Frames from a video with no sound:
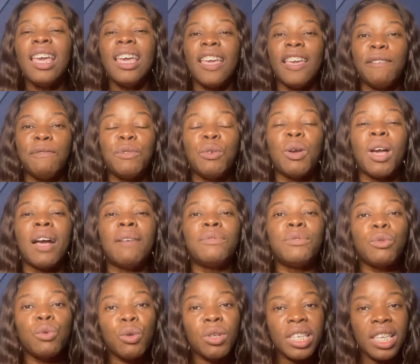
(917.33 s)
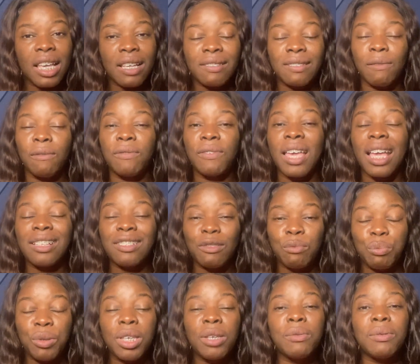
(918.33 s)
if you have 2 years of
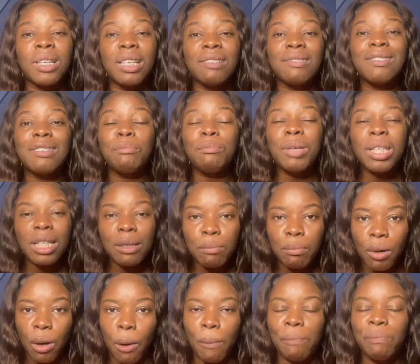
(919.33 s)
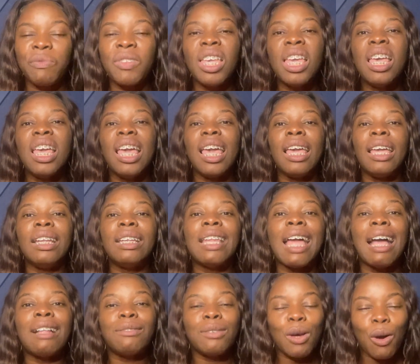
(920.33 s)
experience minimum in
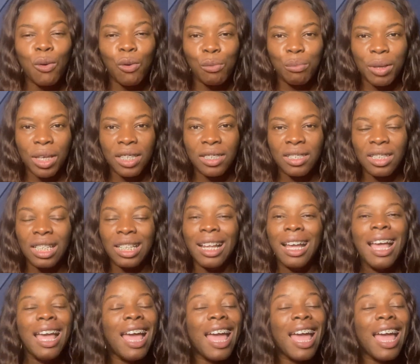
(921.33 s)
that occupation,